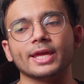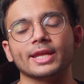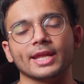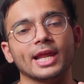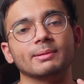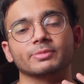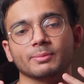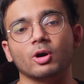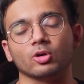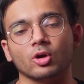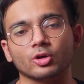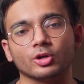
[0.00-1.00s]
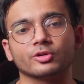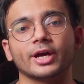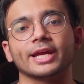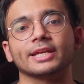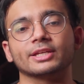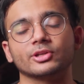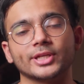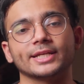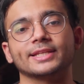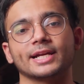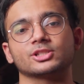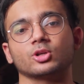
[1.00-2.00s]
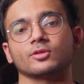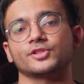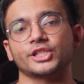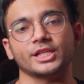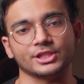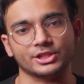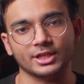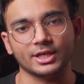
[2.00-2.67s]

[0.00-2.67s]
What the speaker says: and help them out or to try and create that sort of change.